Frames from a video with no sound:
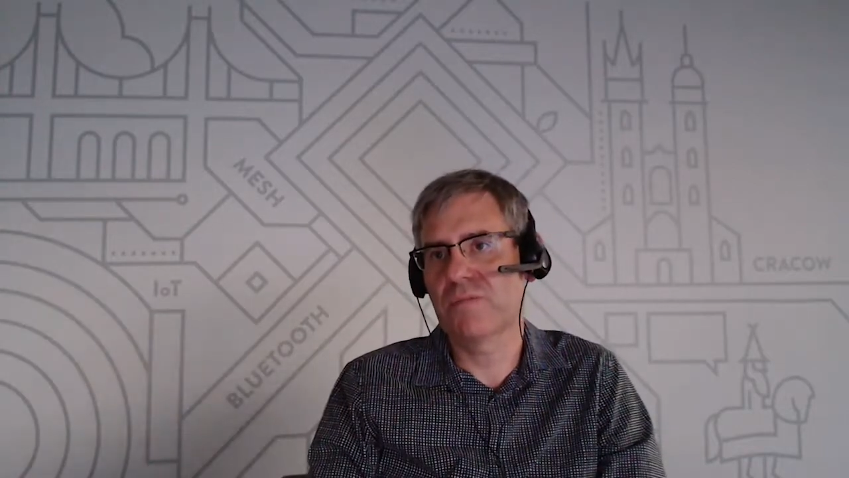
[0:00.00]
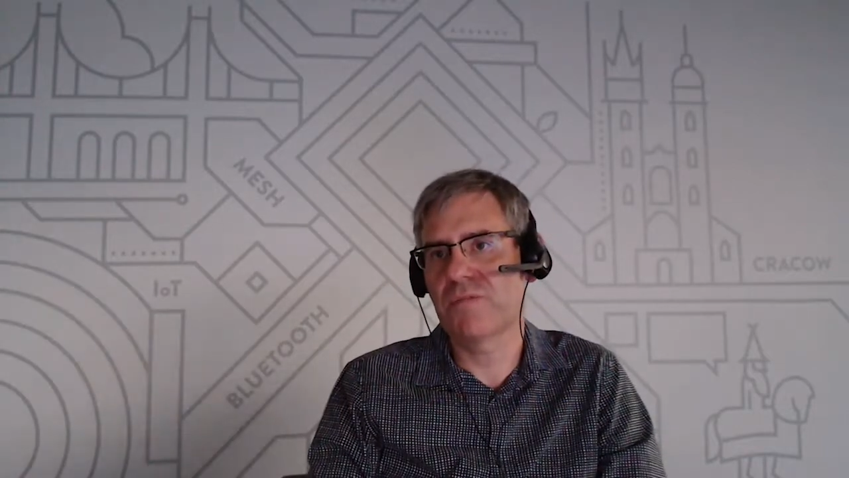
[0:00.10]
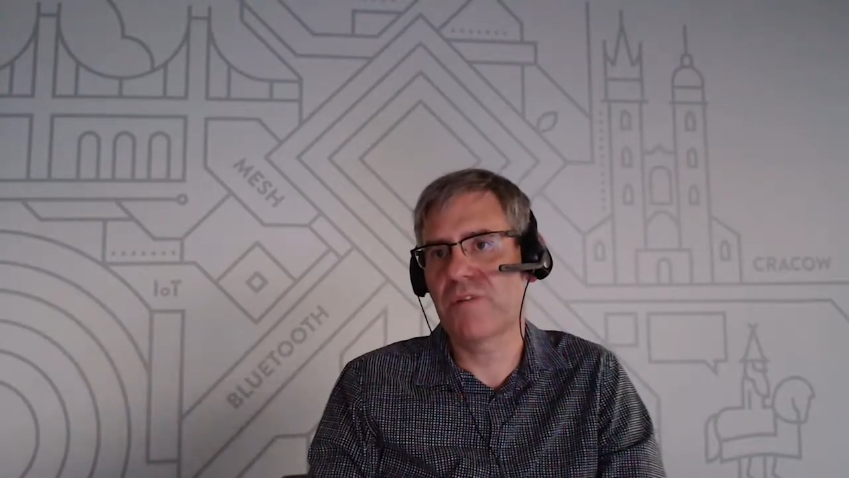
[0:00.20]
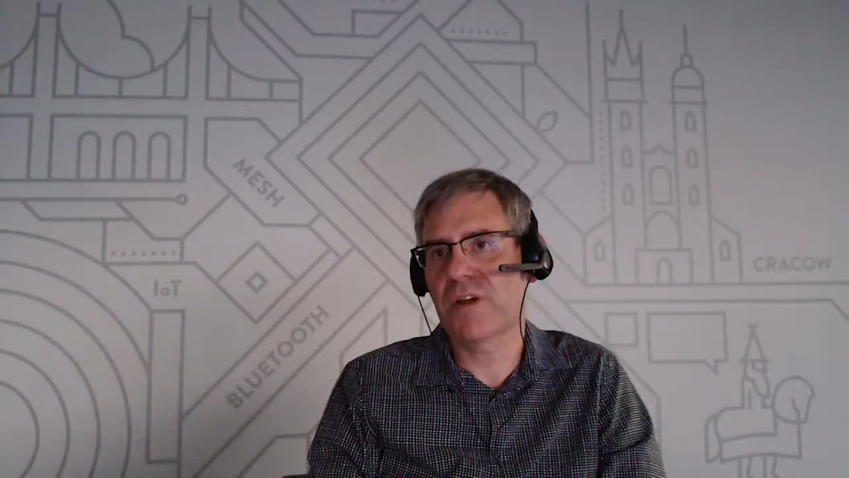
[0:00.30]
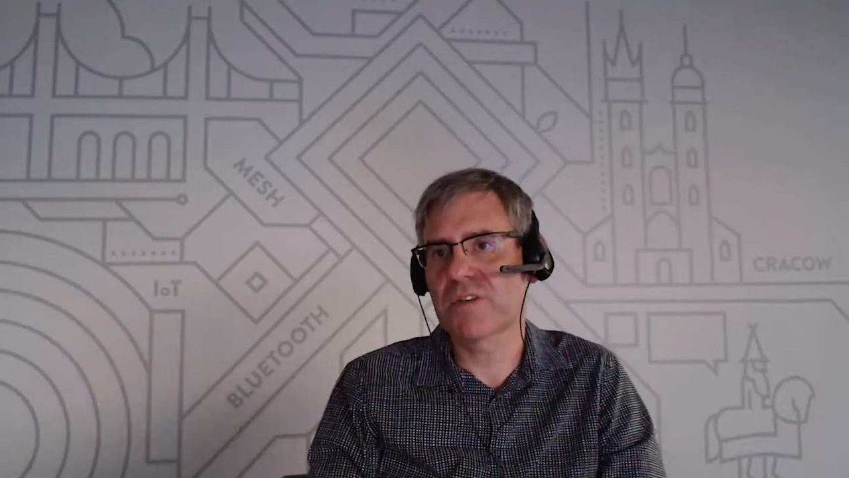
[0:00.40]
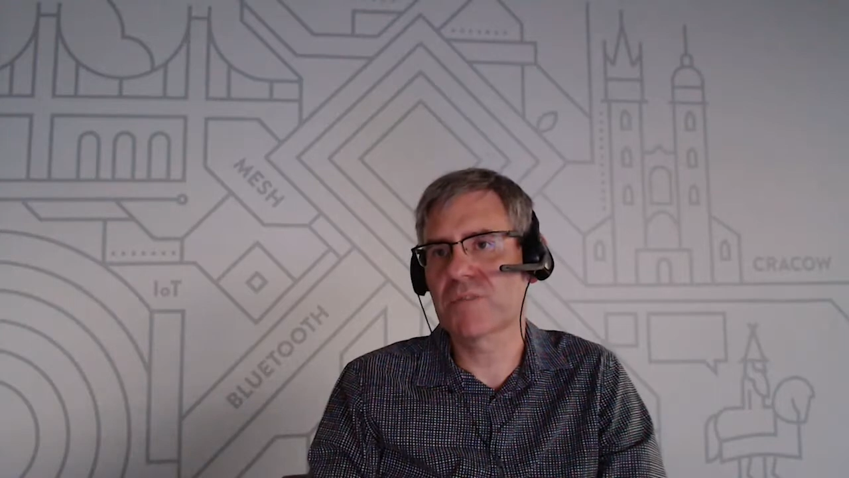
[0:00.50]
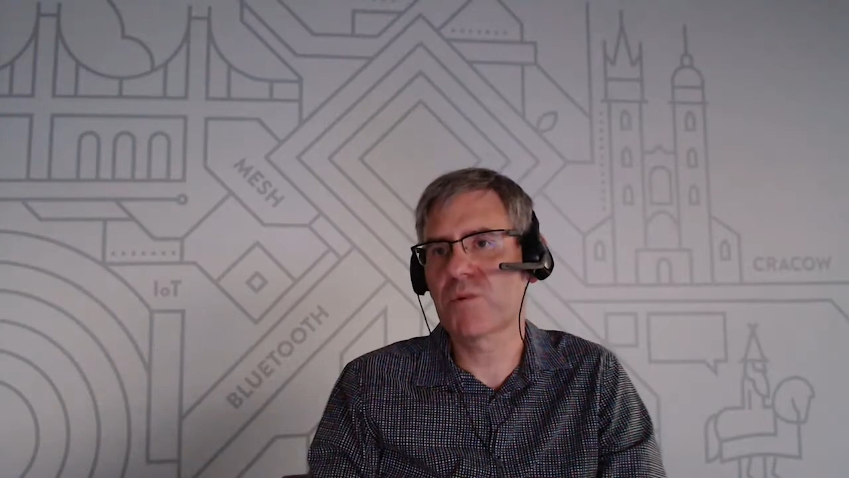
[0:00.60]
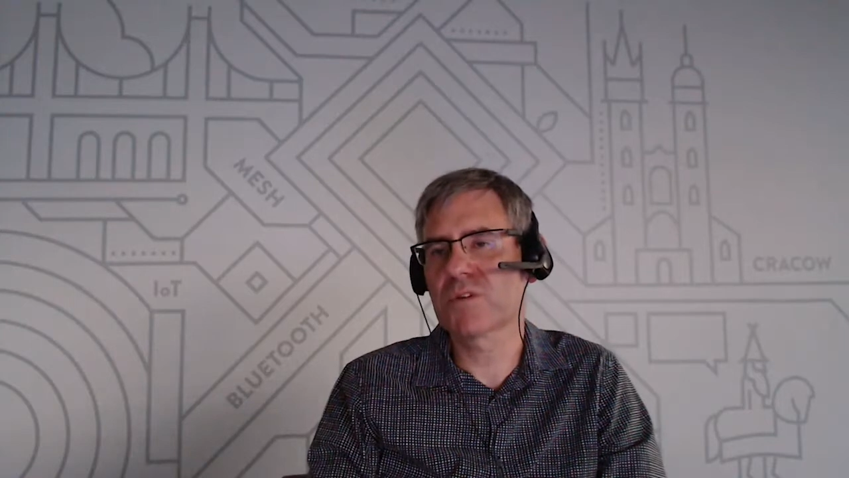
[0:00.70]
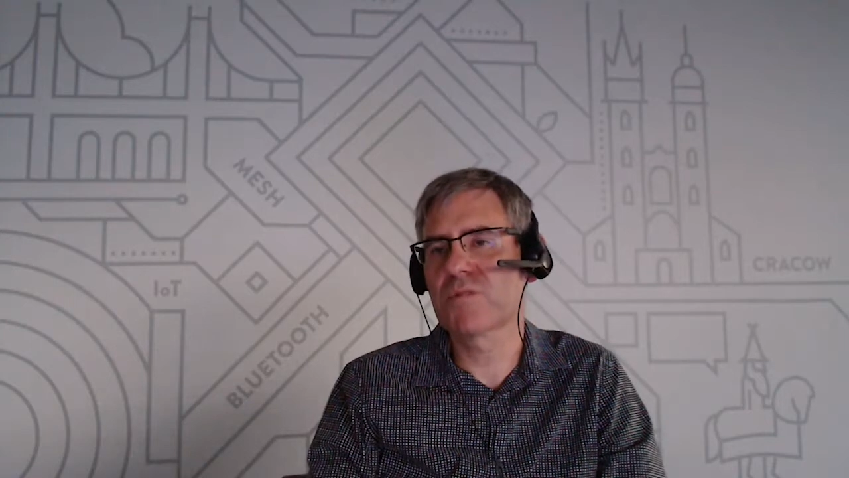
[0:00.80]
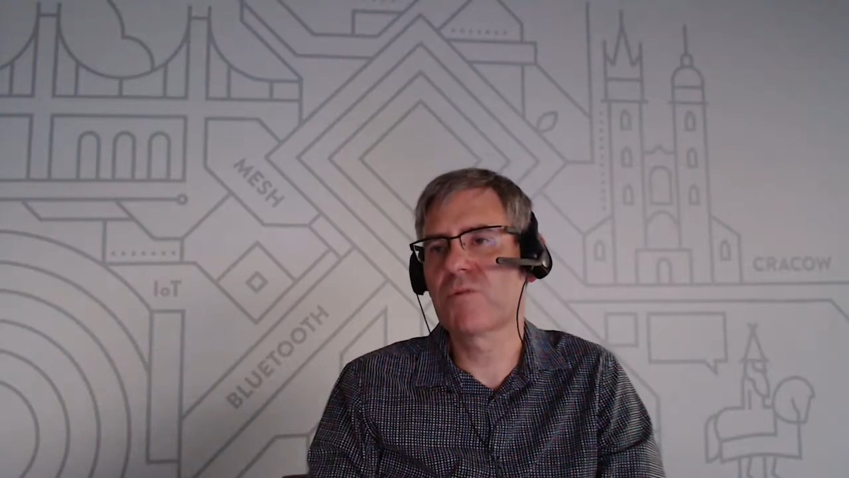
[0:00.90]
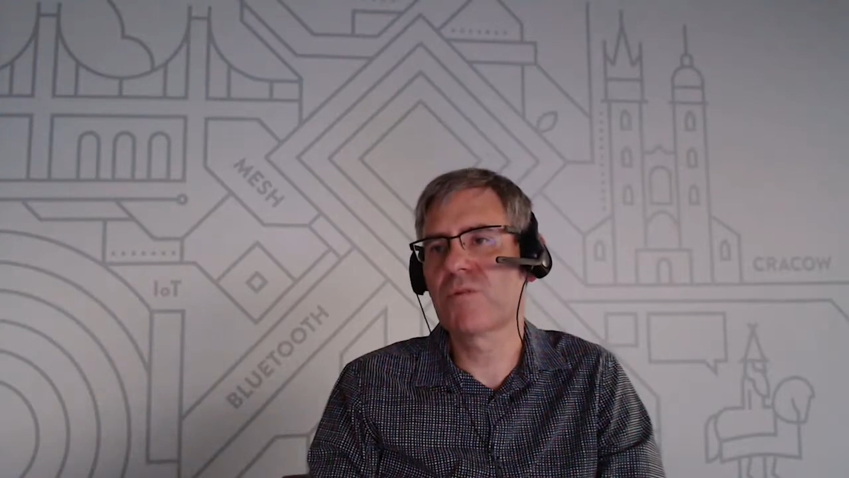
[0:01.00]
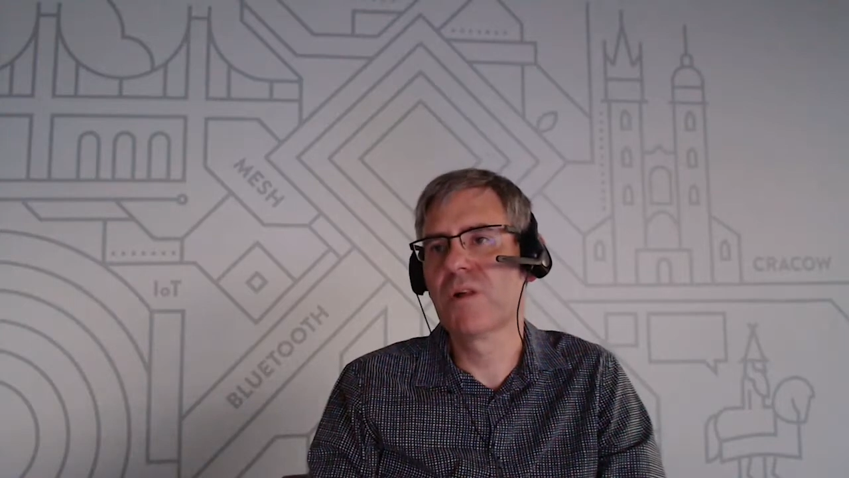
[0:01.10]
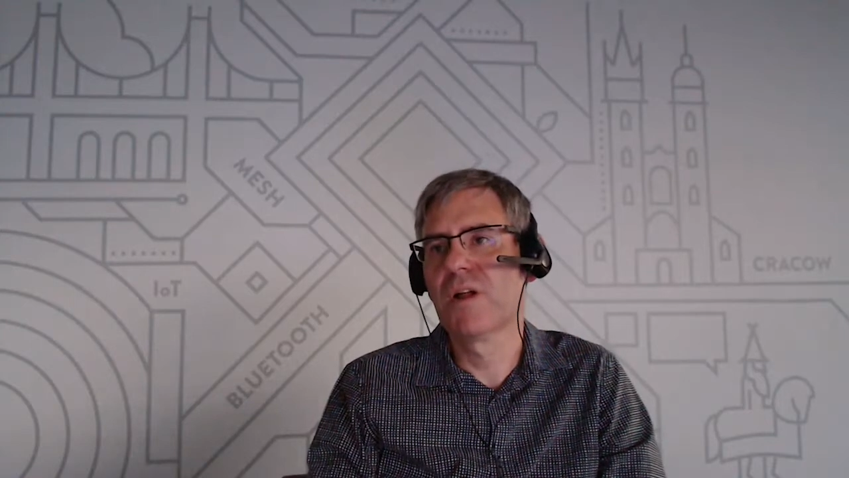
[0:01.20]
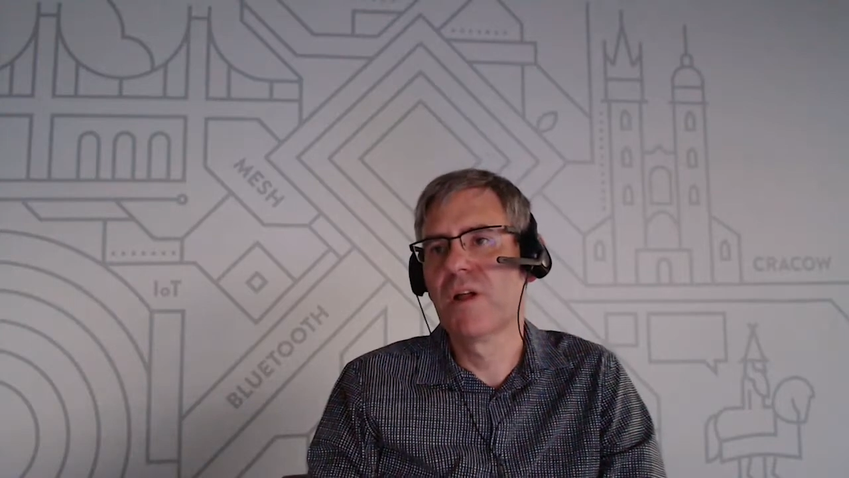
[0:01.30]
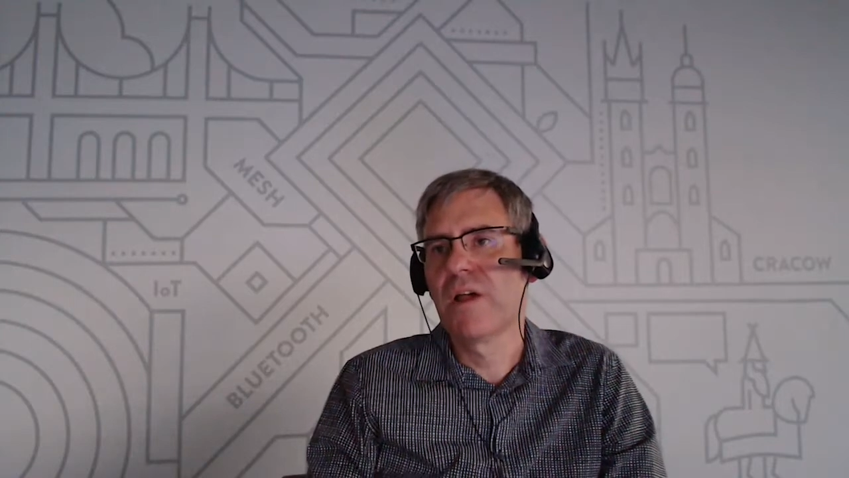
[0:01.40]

flat as possible.